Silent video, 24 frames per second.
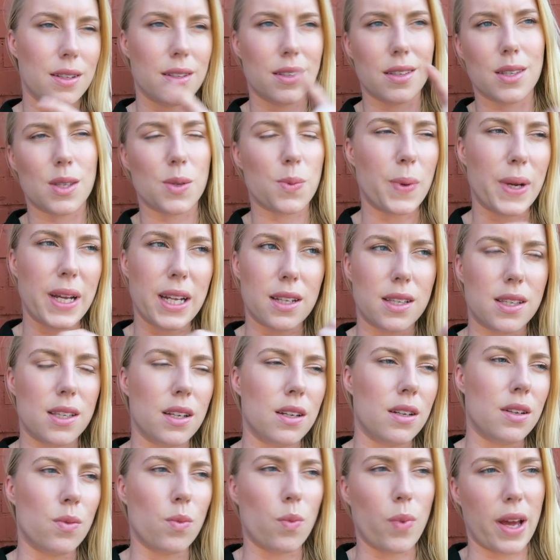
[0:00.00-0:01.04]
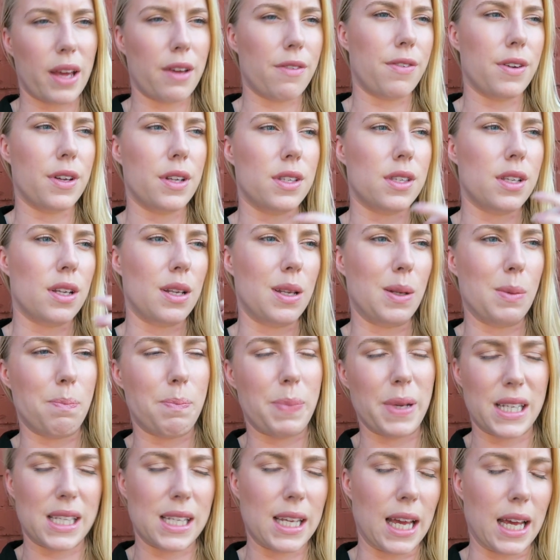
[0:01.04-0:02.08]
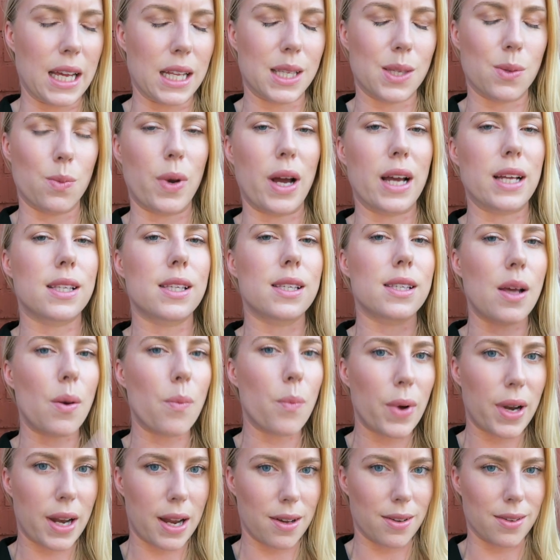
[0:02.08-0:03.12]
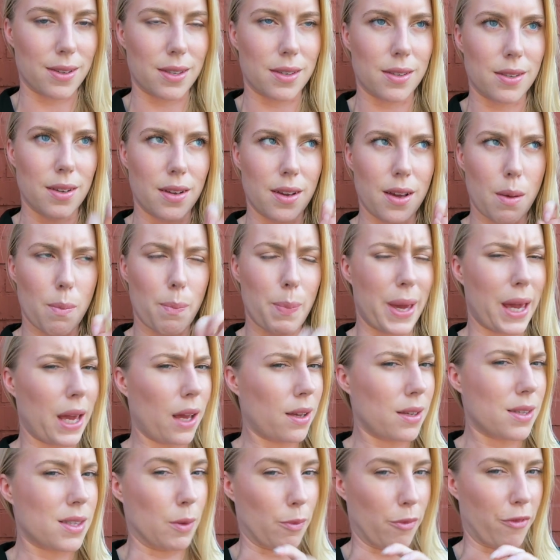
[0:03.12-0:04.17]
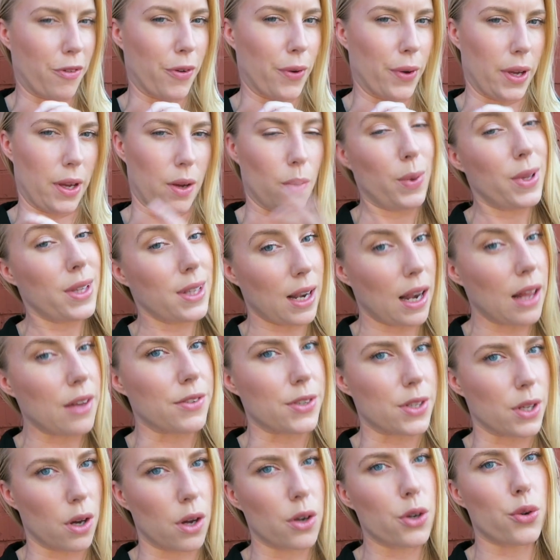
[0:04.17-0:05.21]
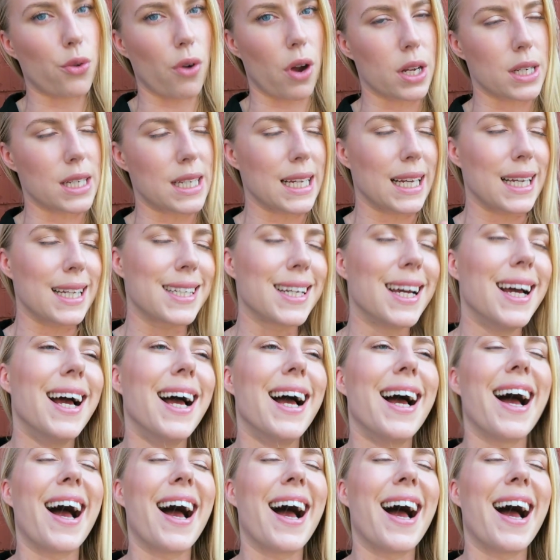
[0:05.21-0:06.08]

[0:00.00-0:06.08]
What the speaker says: sweets and wafers and biscuits where someone else picks them for you with gloves on, granted,